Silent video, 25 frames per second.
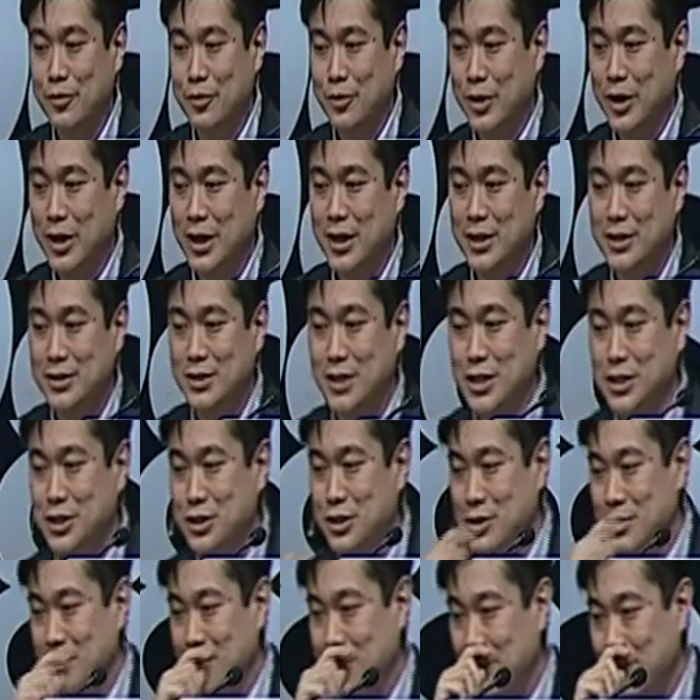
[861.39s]

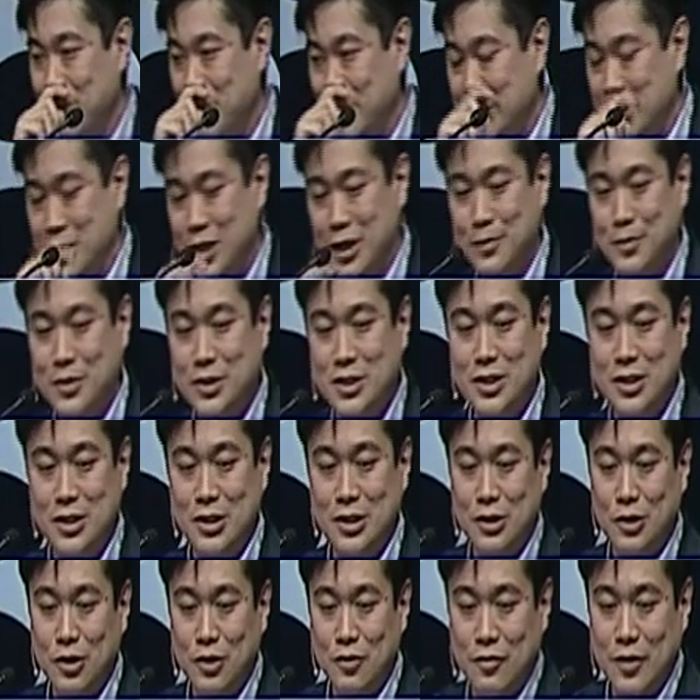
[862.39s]
organization which I'm the
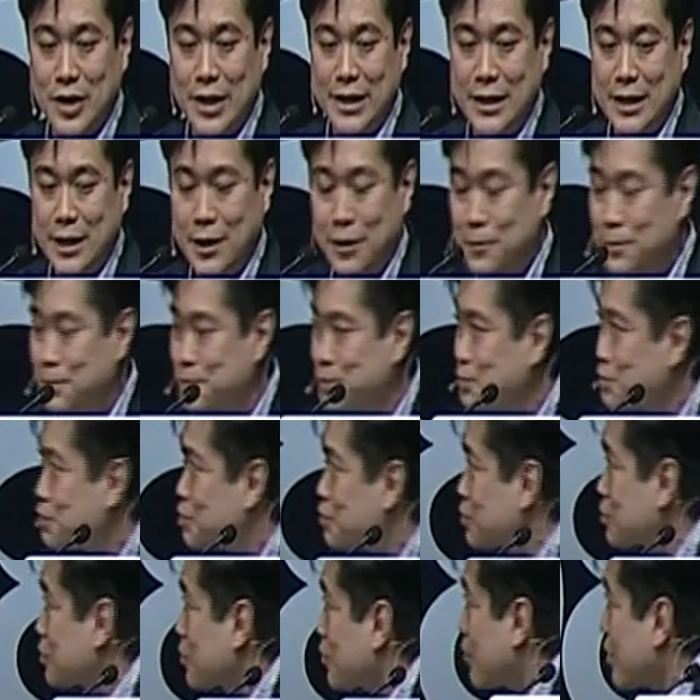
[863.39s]
CEO of right now.
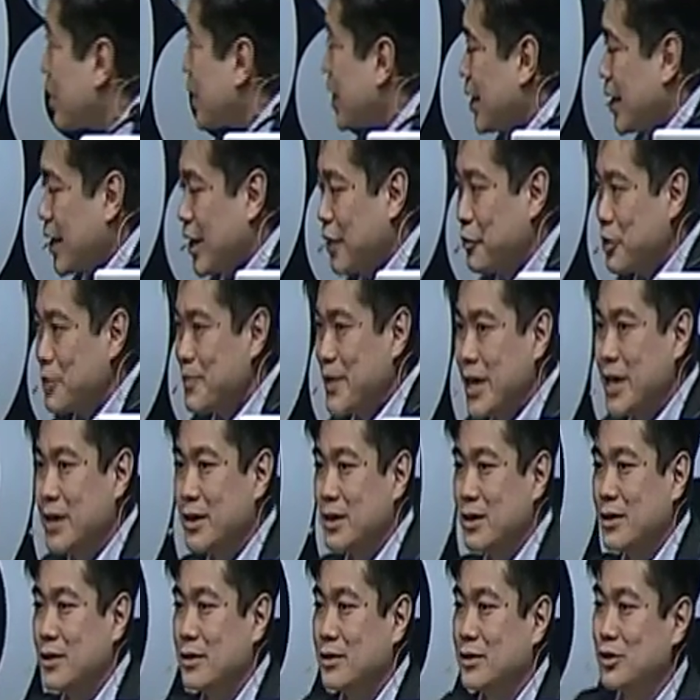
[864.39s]
And
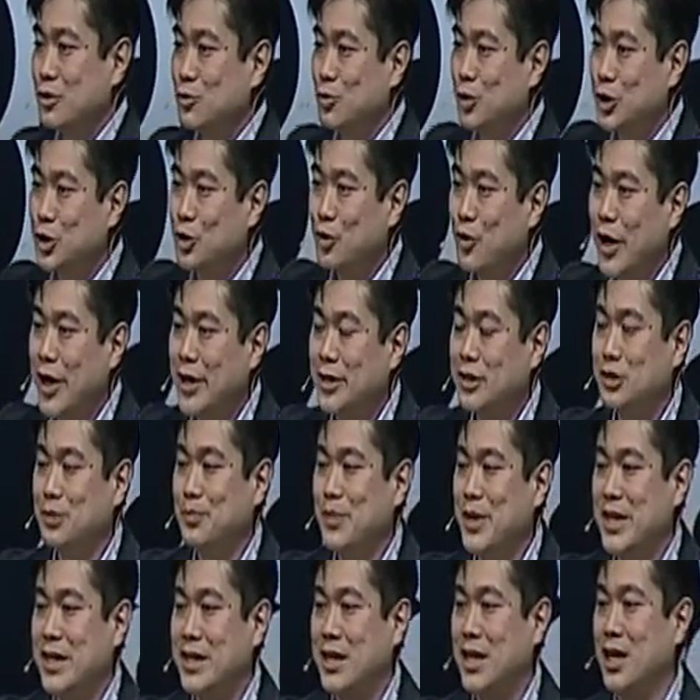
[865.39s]
we're trying to
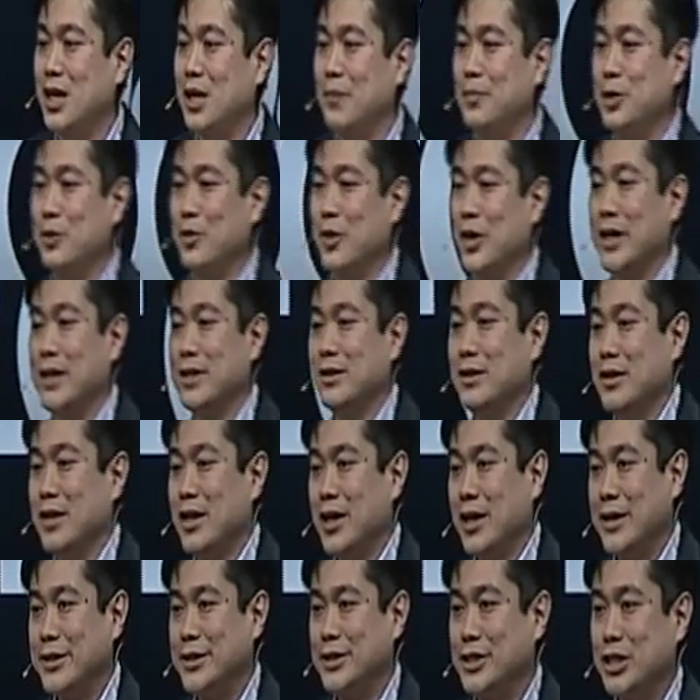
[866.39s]
make copyright
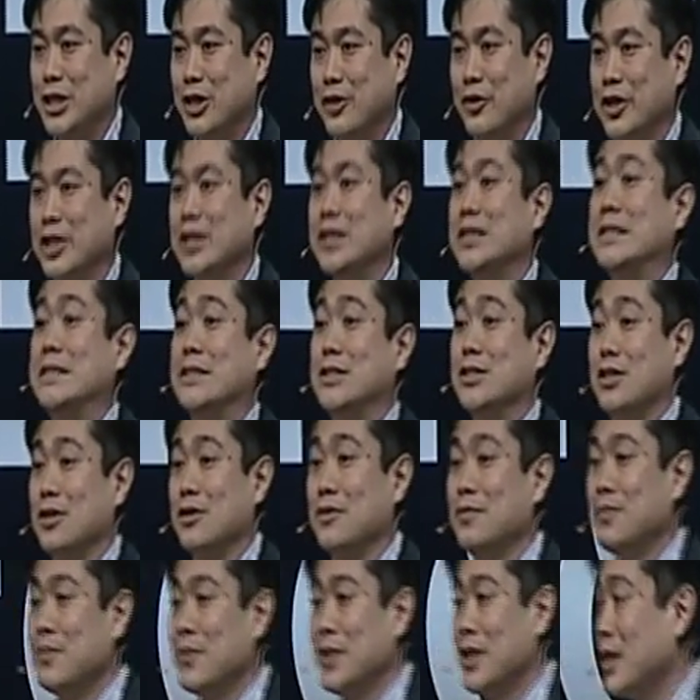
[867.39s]
and sharing easier.
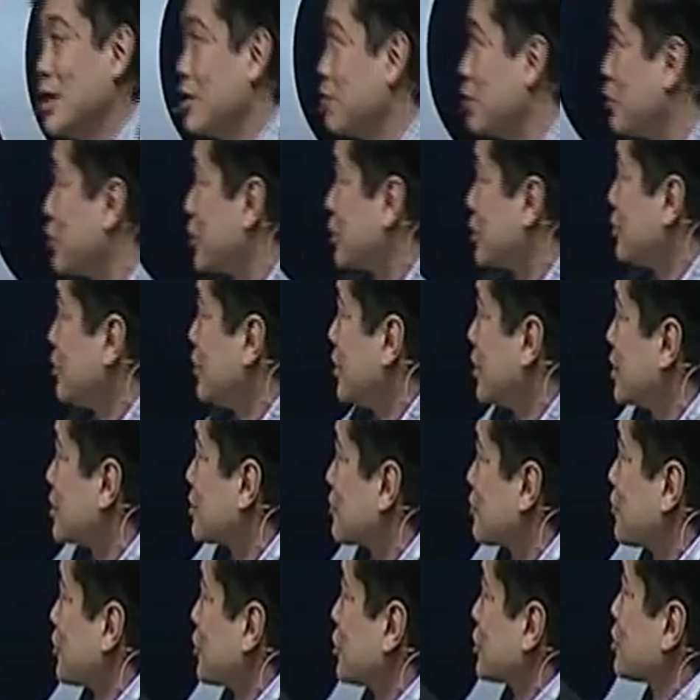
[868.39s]
And what we're doing is,
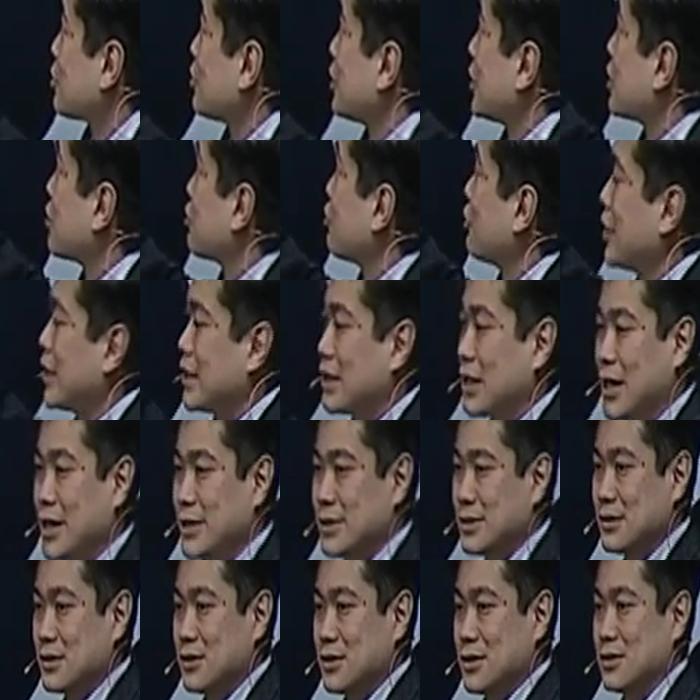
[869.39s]
first, we create
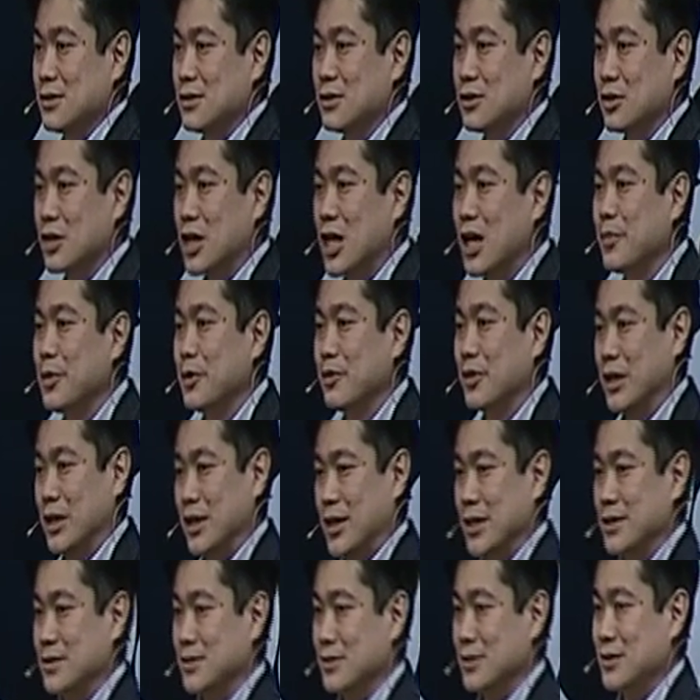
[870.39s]
licenses, so copyright
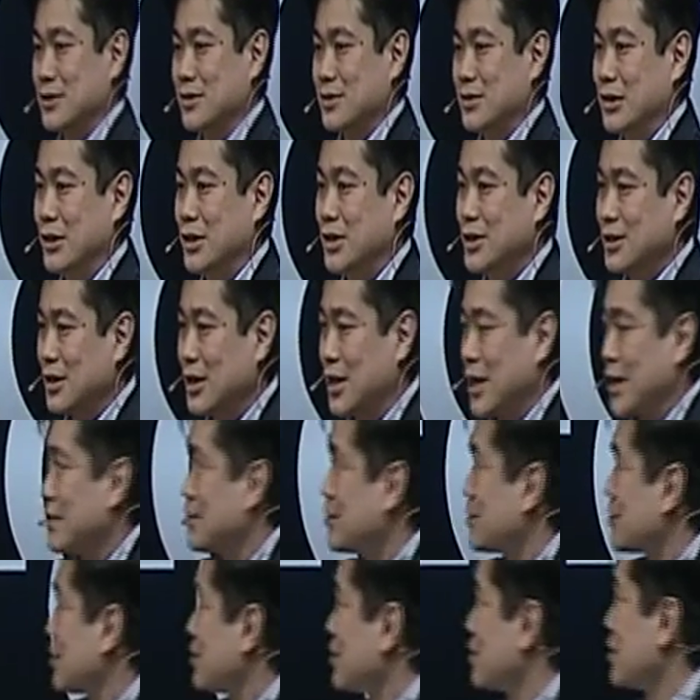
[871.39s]
licenses, legal
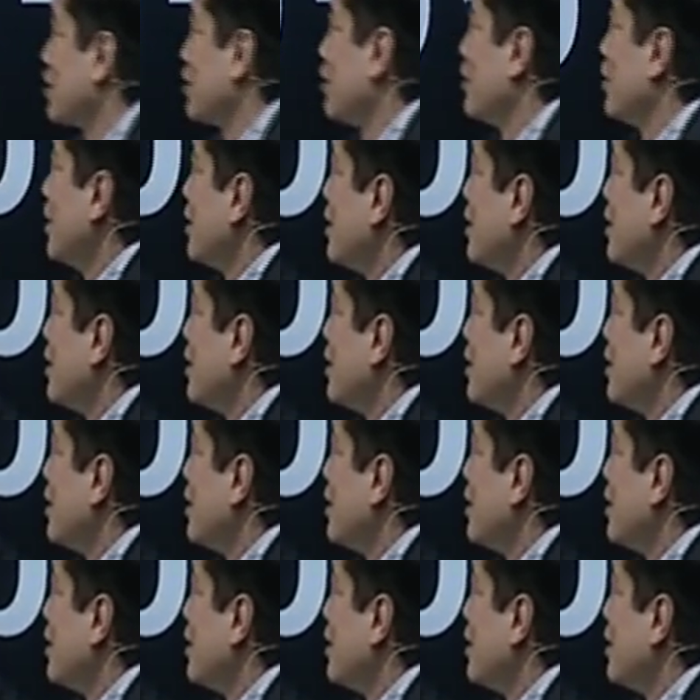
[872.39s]
licenses. So